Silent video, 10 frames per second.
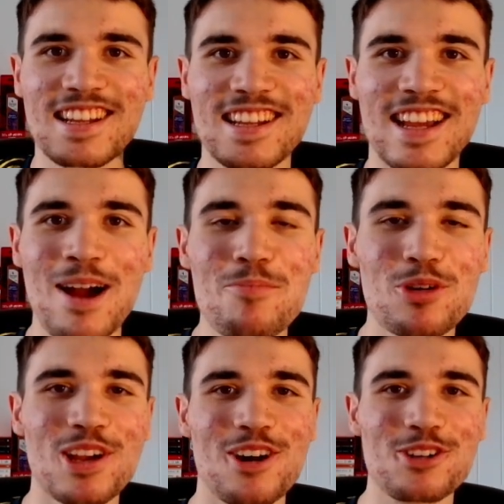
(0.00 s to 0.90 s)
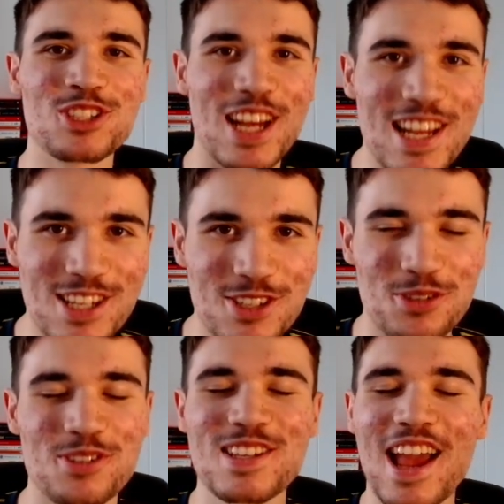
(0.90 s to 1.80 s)
Gabriel
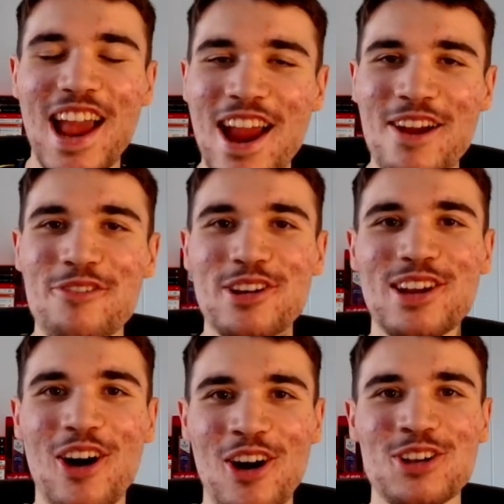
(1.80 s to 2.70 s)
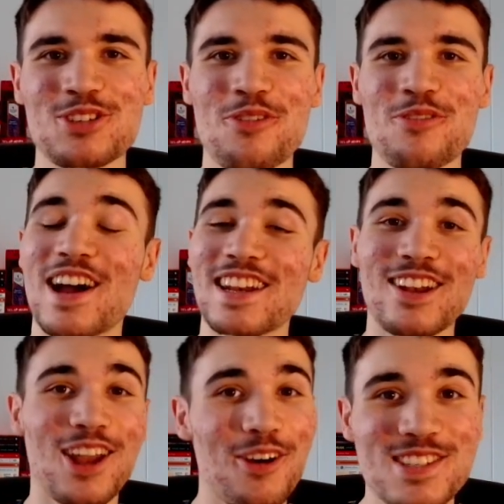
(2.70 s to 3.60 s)
Jesus, every Arsenal fan
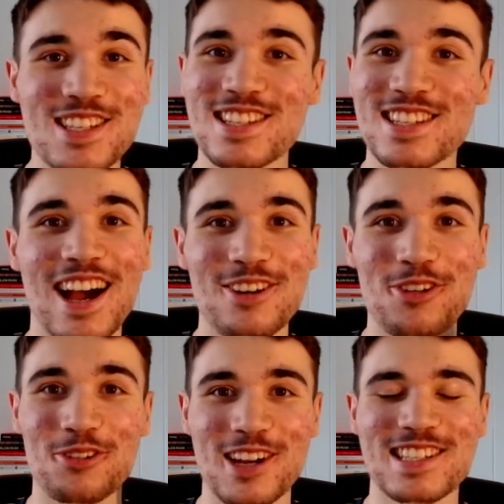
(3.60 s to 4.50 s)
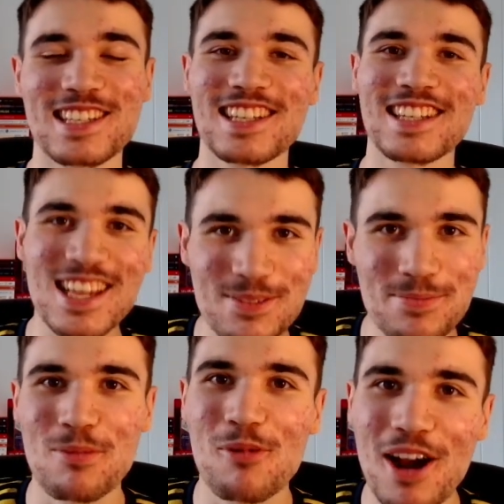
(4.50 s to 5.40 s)
loves this guy already. Yes,
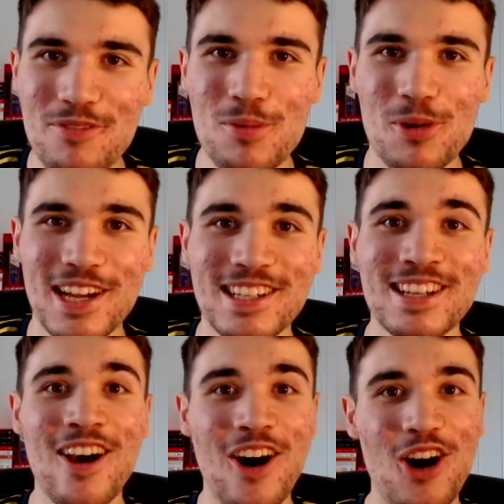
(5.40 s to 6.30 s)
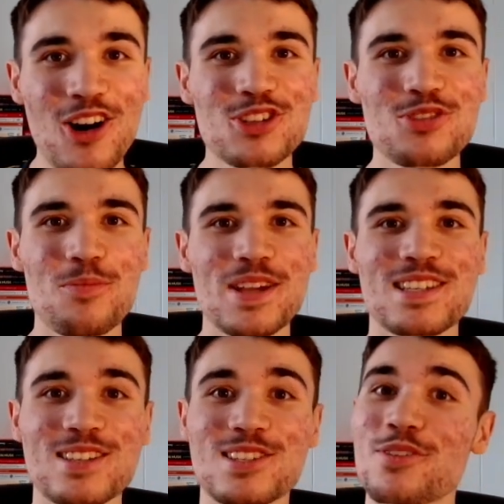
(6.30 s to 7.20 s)
people, white football in. Arsenal
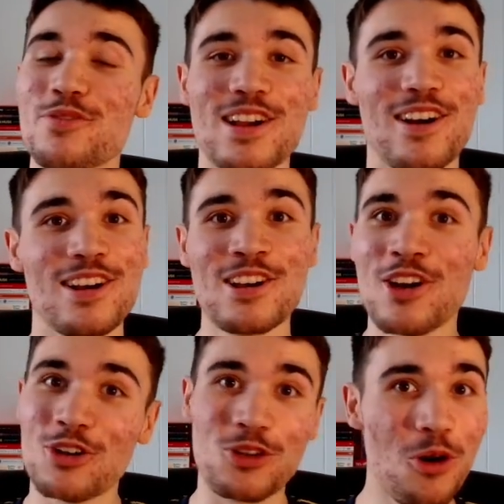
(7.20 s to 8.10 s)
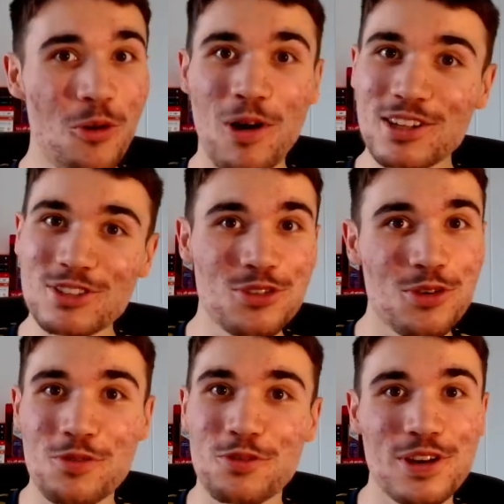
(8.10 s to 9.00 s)
beaten Sevilla, not
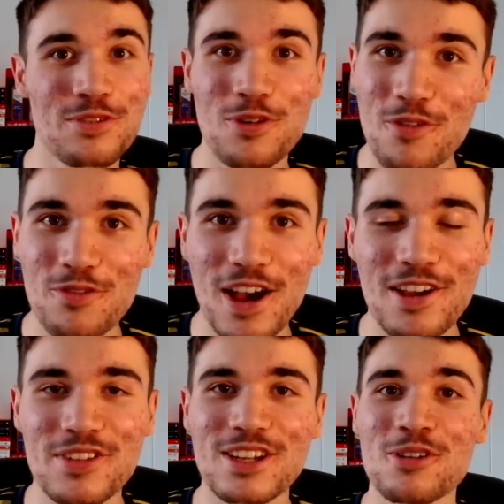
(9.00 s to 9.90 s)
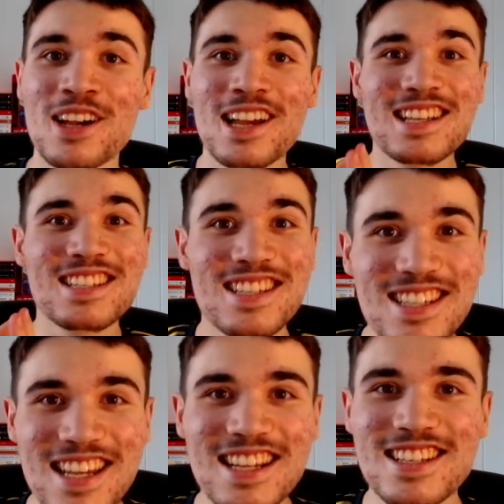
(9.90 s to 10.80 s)
1-2-3-4-5-0,
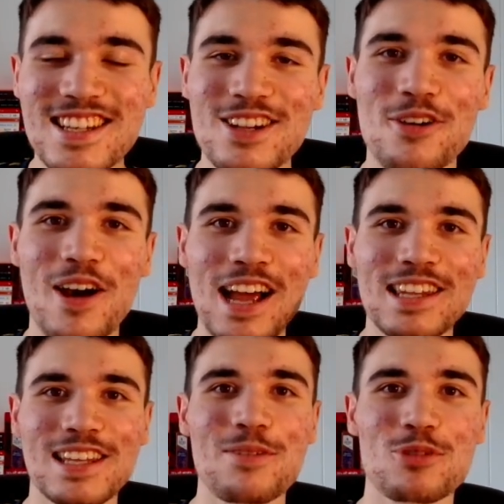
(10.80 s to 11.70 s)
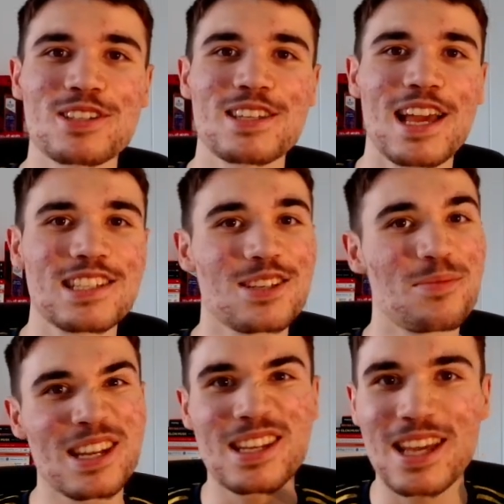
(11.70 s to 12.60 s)
6-0 at the Emirates Stadium
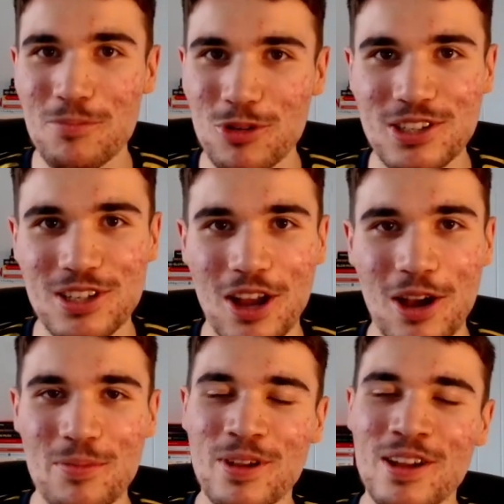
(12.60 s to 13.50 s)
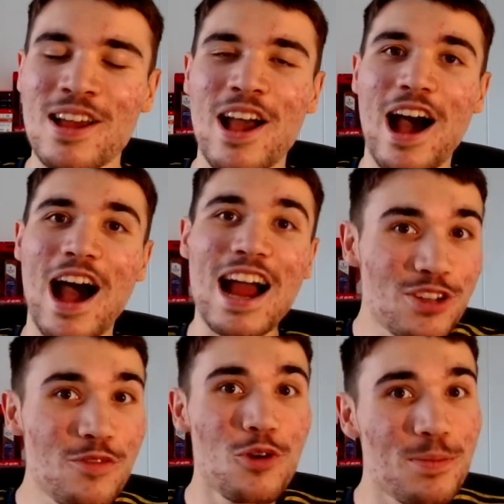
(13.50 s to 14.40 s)
in the Emirates Cup. I
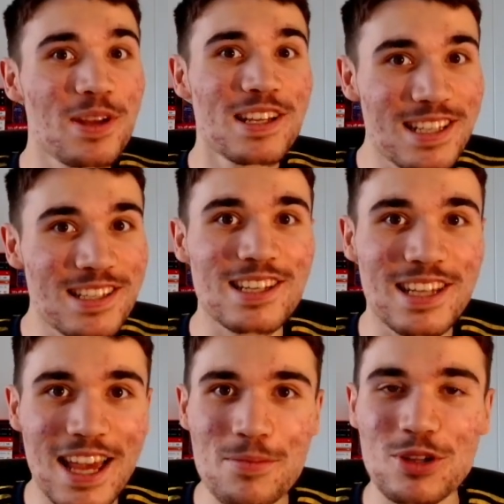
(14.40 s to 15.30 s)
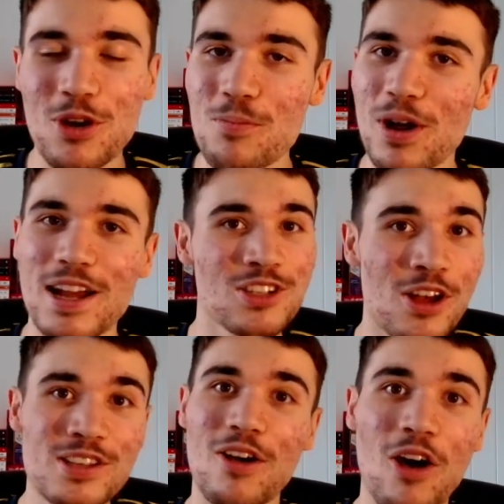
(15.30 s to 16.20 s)
actually thought it'd be a decent game, you know, but it
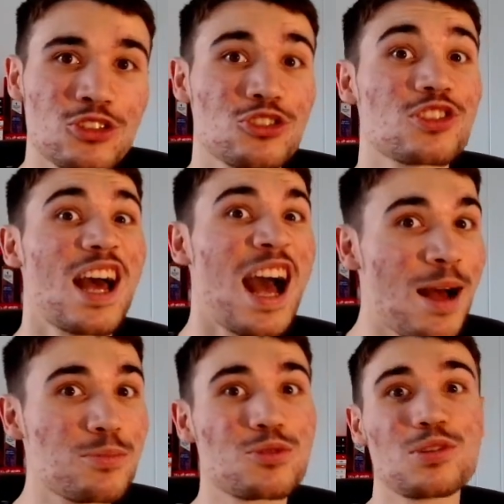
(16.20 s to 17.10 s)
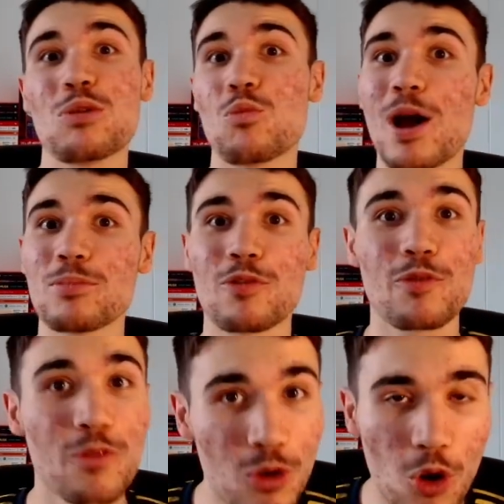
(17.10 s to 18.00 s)
turns out Arsenal just absolutely wiped the
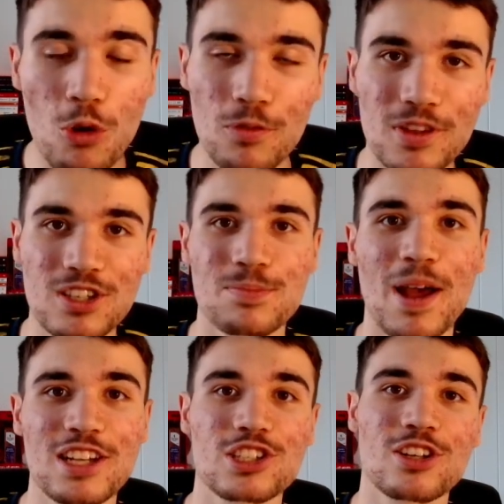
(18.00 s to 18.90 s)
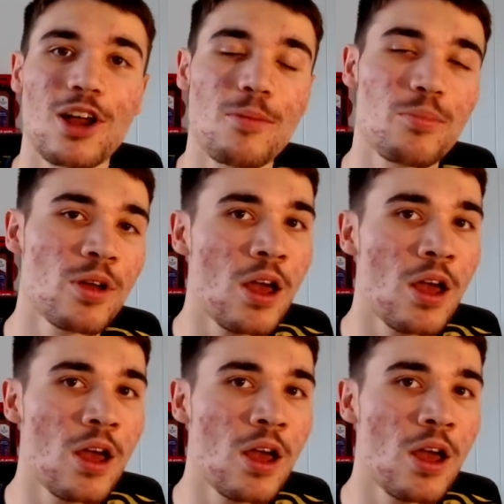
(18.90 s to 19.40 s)
floor with the Spanish club.